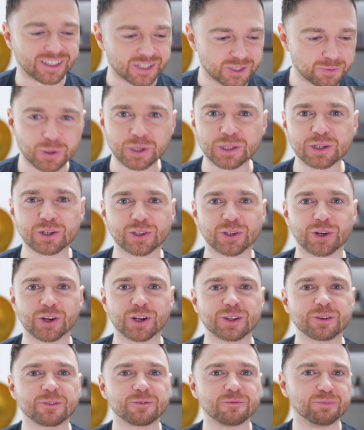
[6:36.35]
Now, spoiler
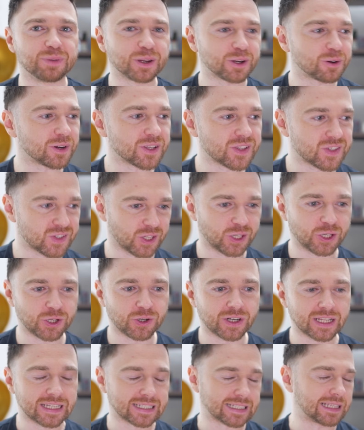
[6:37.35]
alert, Bitcoin's
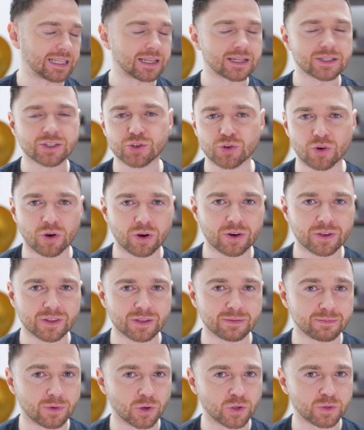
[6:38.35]
security is a lot stronger
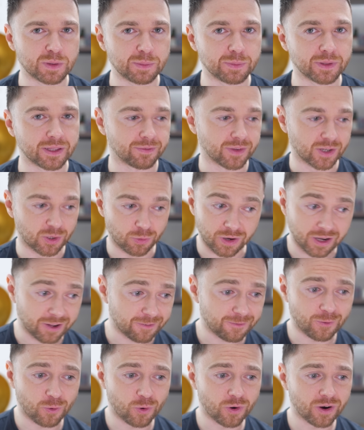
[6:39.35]
than most people give it
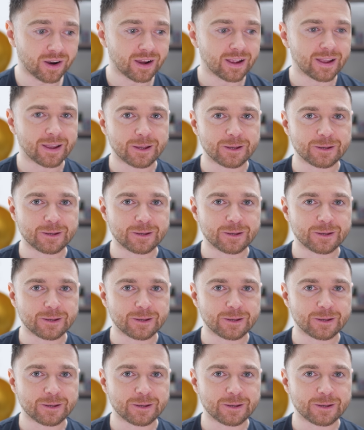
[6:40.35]
credit for,